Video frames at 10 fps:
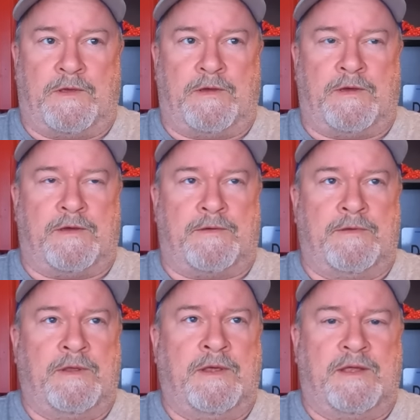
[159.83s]
uh,
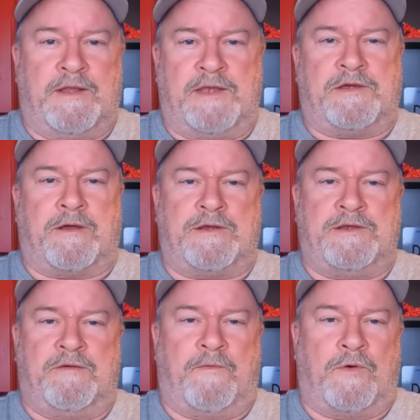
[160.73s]
and they charge
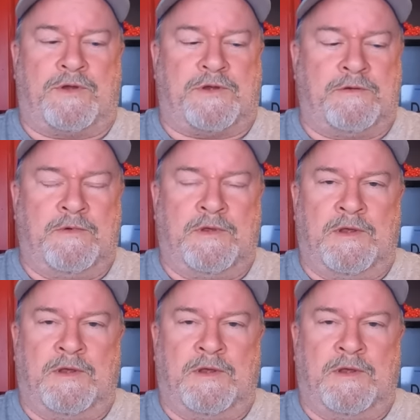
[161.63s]
you a fortune.